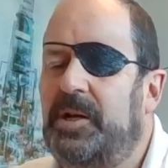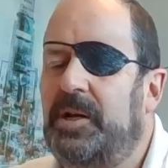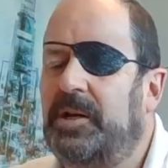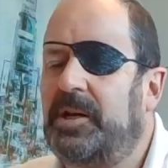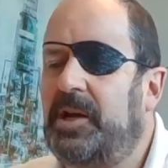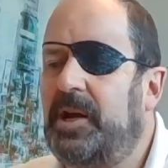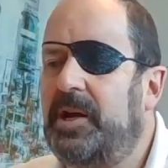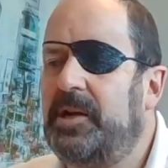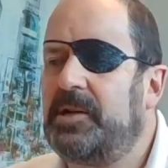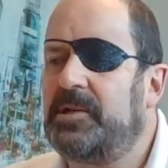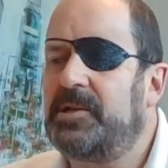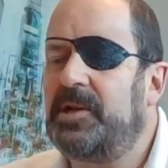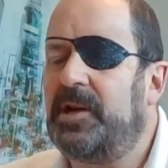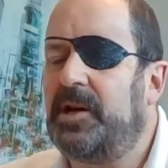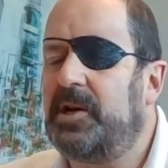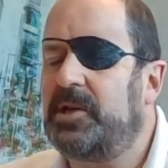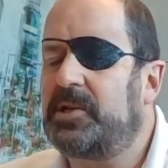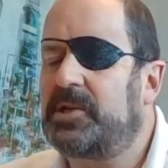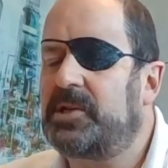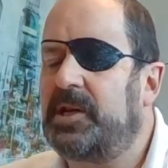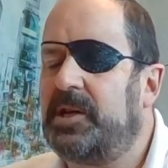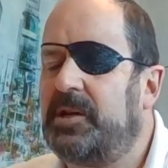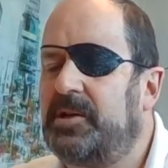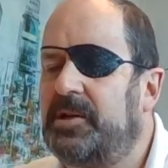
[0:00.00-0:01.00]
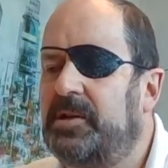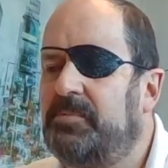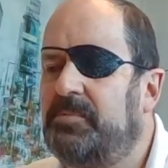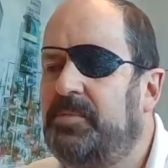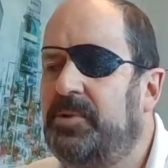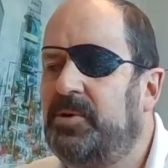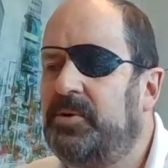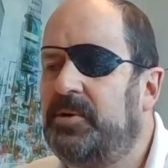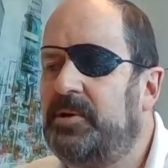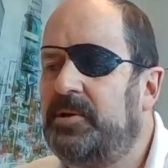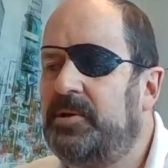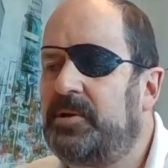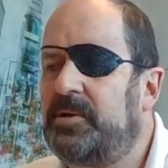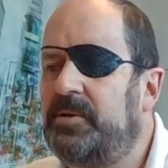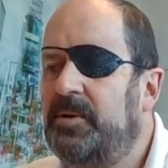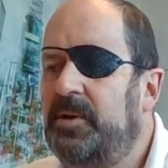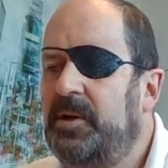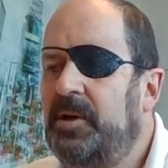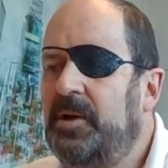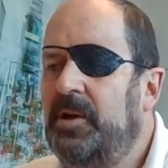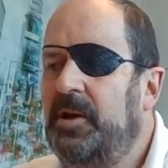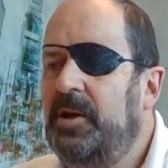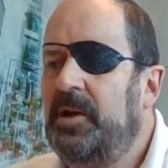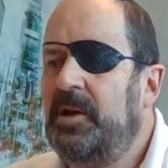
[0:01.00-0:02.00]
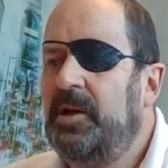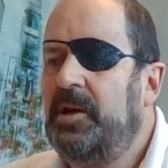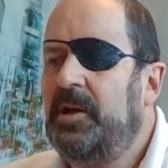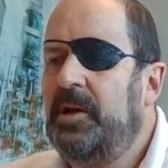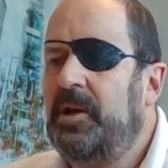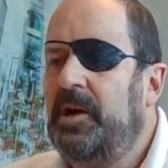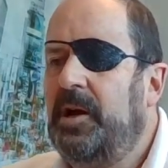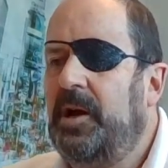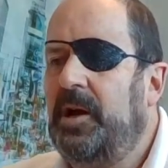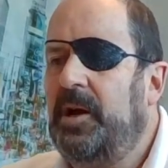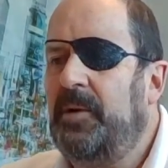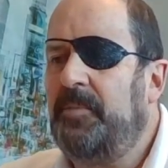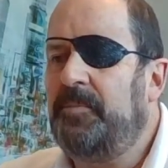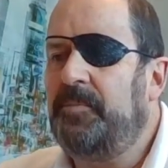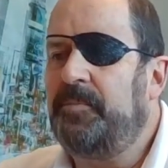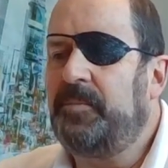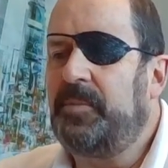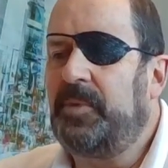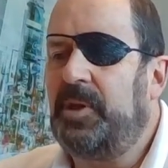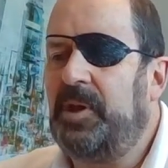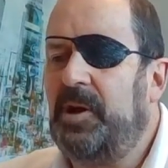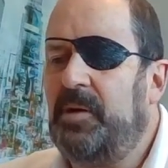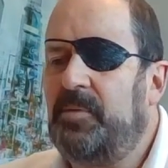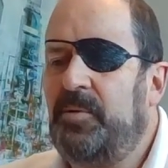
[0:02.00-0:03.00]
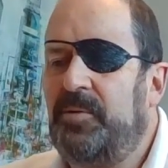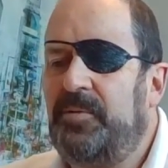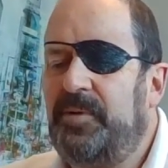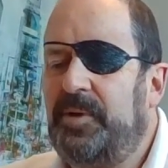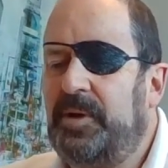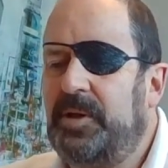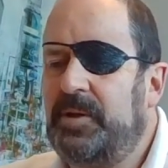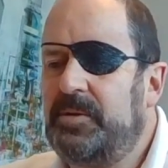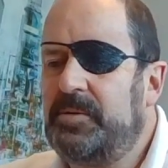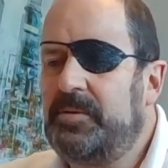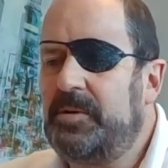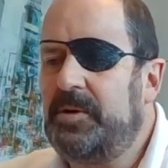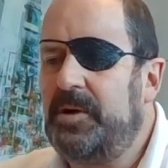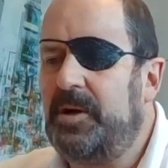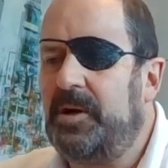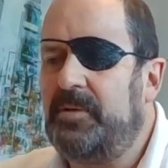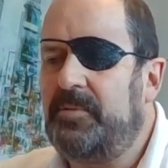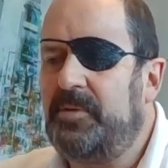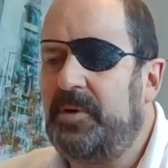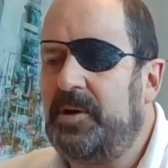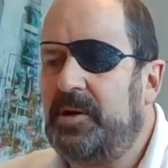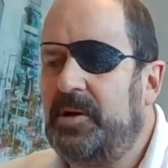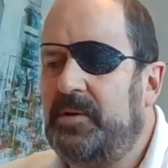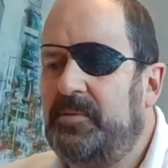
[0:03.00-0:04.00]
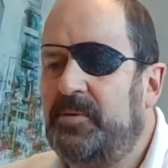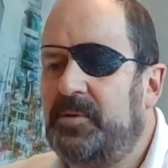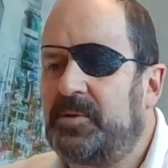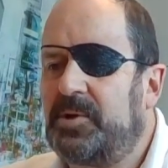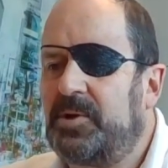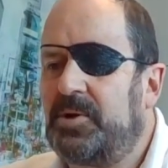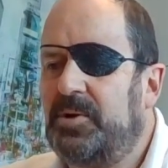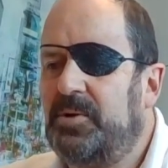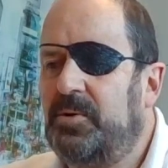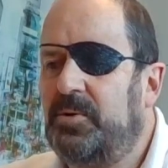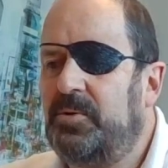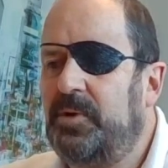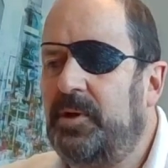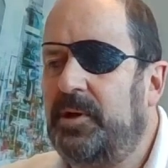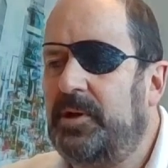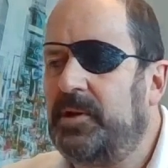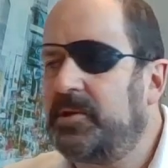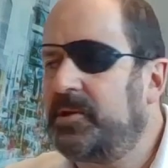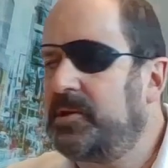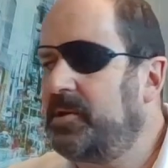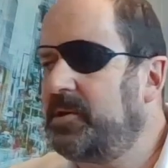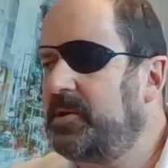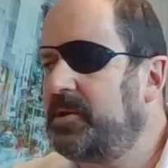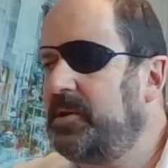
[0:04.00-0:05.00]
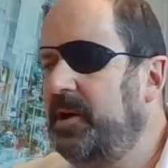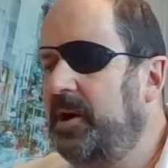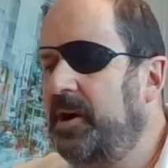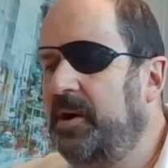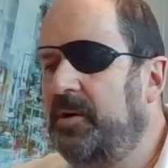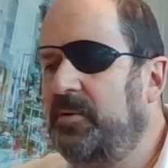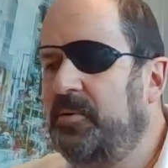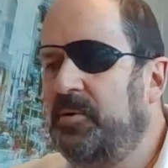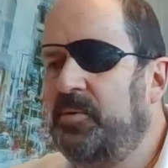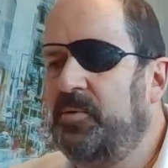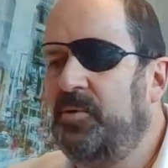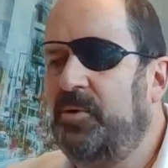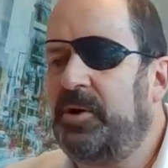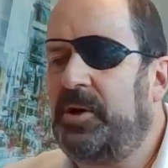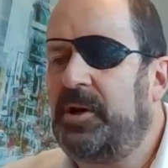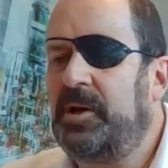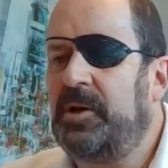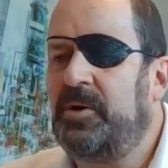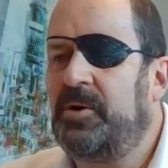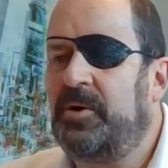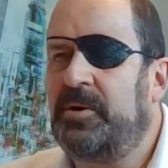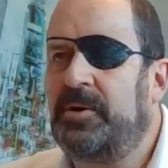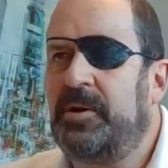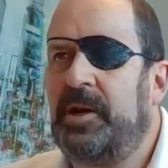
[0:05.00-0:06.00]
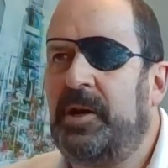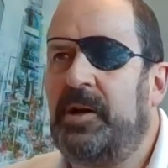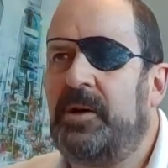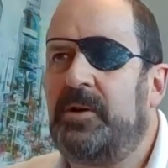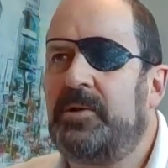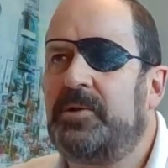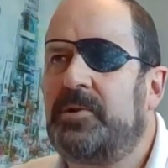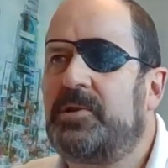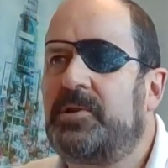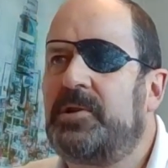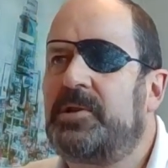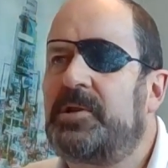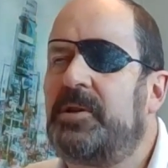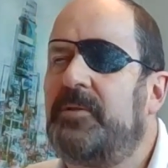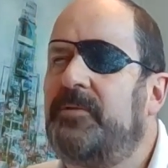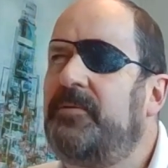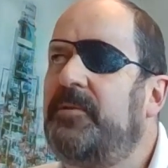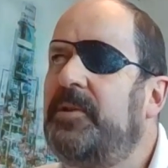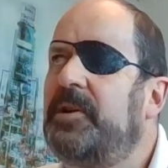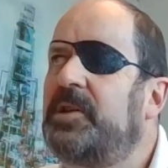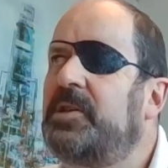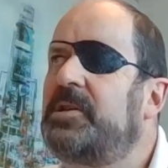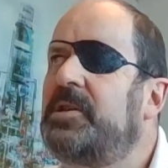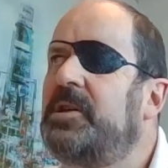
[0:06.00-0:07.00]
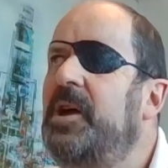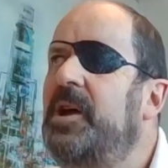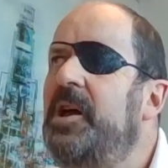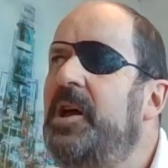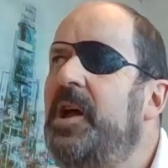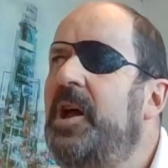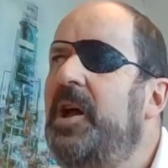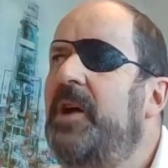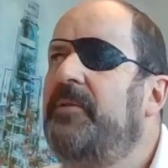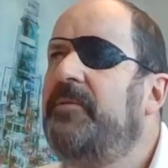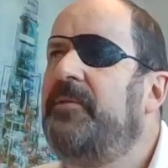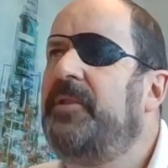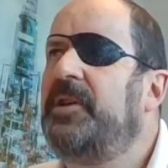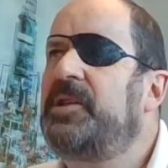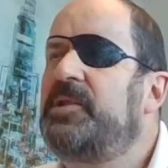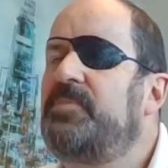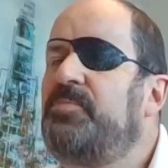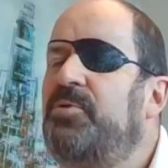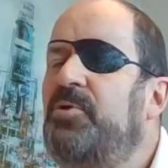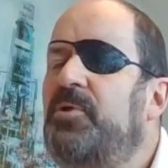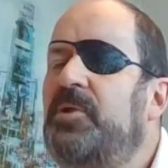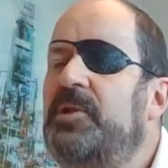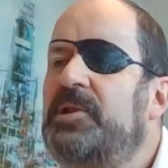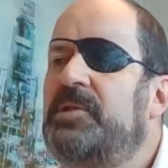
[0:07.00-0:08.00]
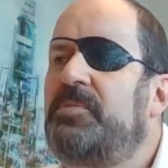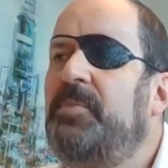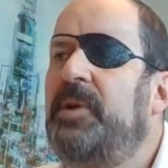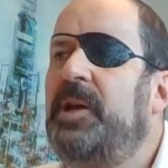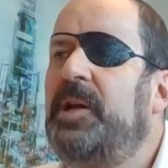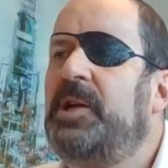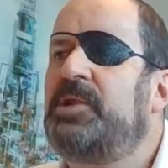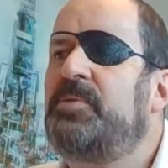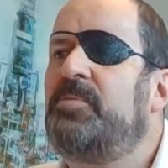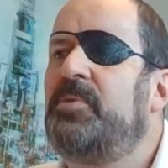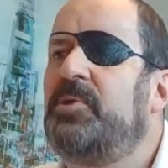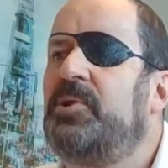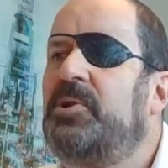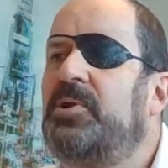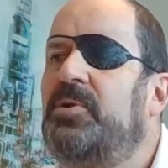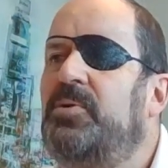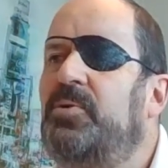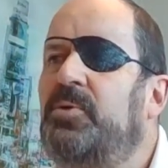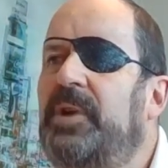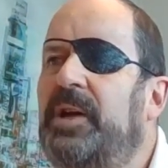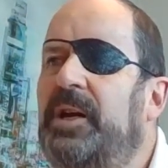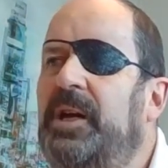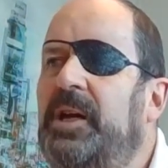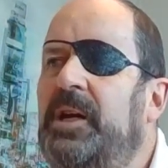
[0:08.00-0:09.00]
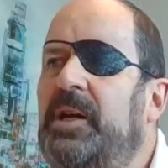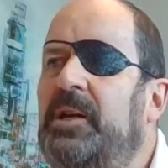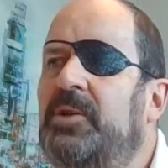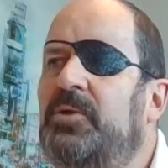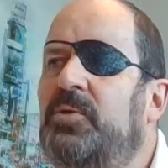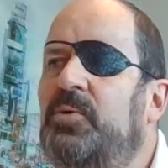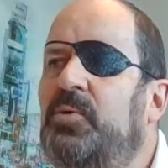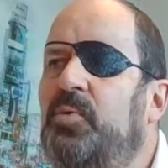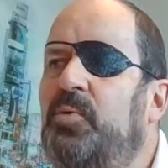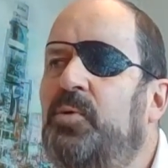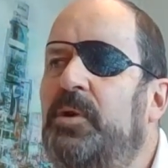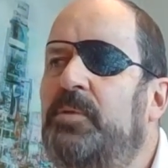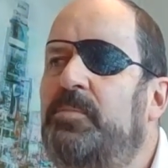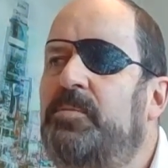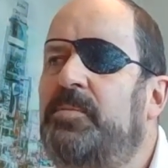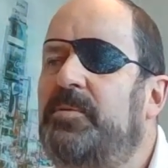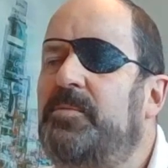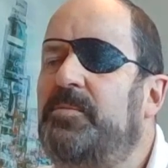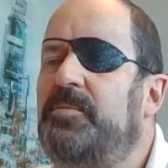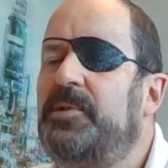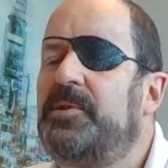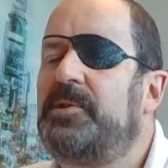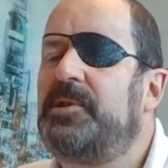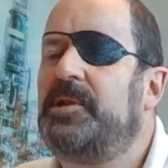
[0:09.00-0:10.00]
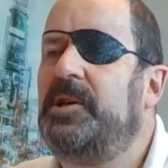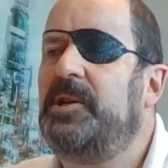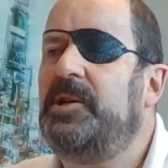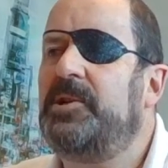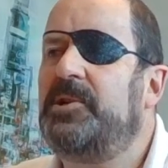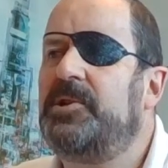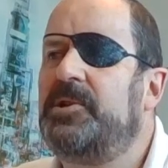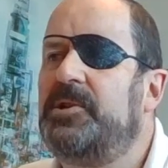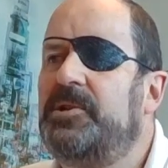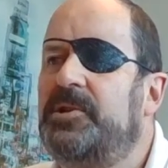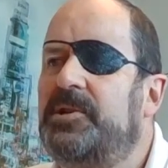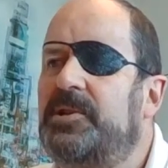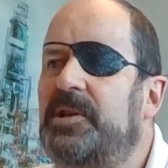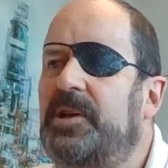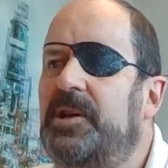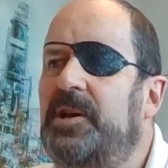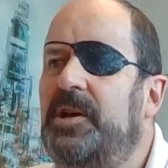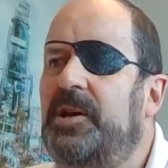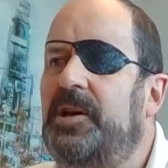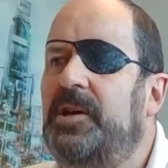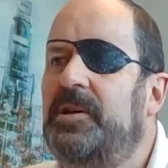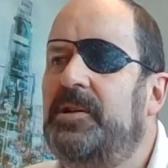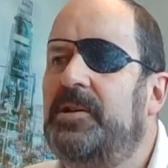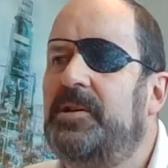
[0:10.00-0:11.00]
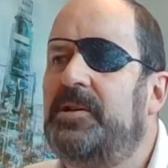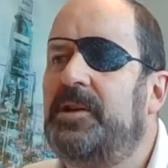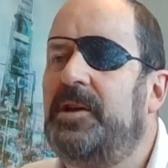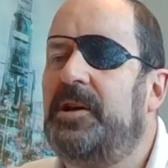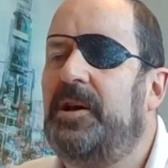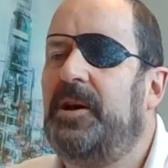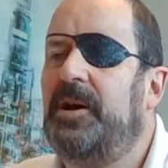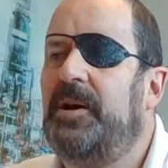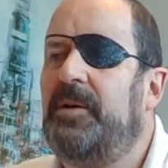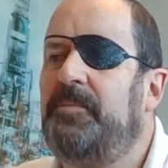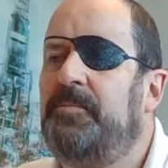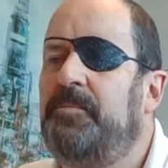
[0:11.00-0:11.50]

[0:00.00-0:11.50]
allocate tasks down to builders. The other tool that's we're working on now is just a fixed price management tool to handle WIP percentages and